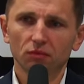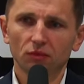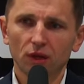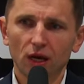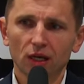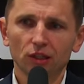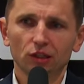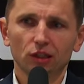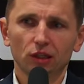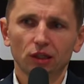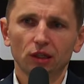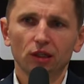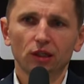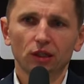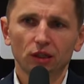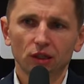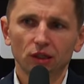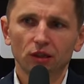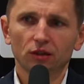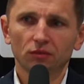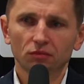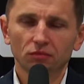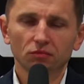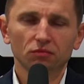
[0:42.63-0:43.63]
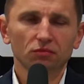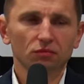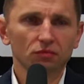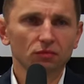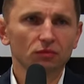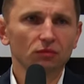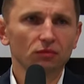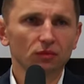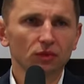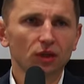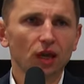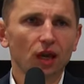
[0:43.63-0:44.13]
actually,
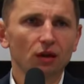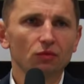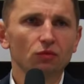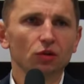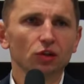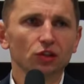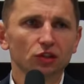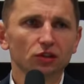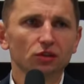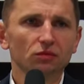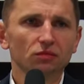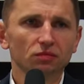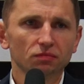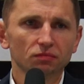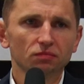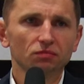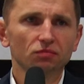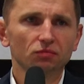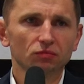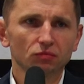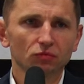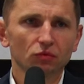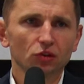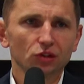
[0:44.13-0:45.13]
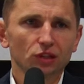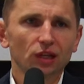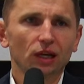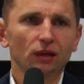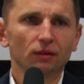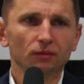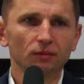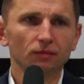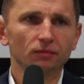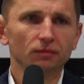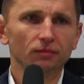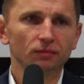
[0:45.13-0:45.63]
game was done,
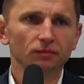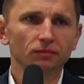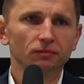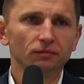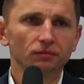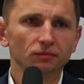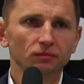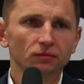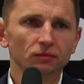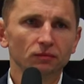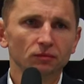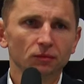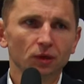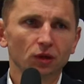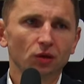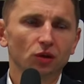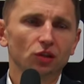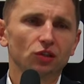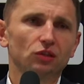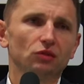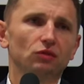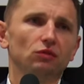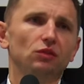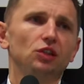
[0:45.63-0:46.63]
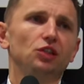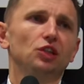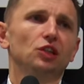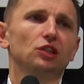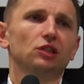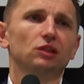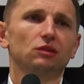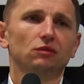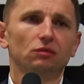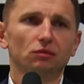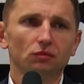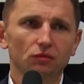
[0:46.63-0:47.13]
because we
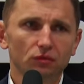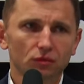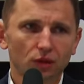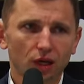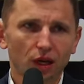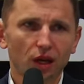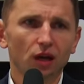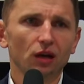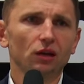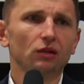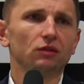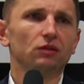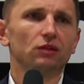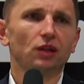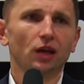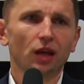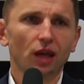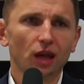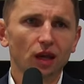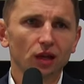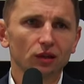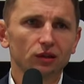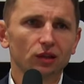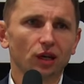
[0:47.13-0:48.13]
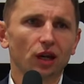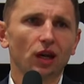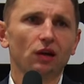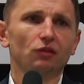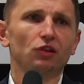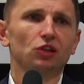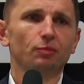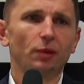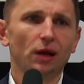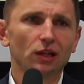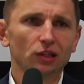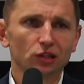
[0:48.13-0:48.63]
just trail.
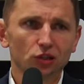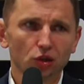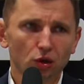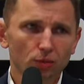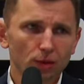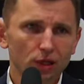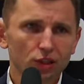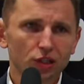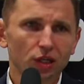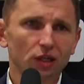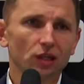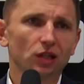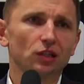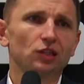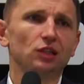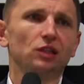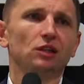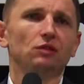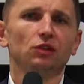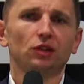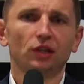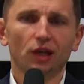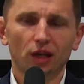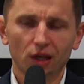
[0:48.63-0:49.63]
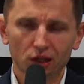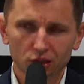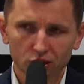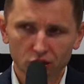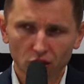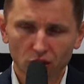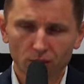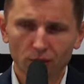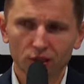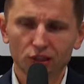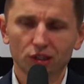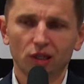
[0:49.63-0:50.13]
We spent so much energy. We trail
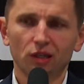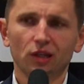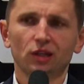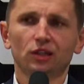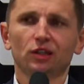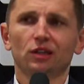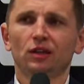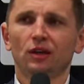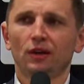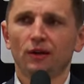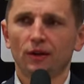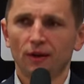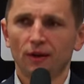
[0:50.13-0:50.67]
so much energy.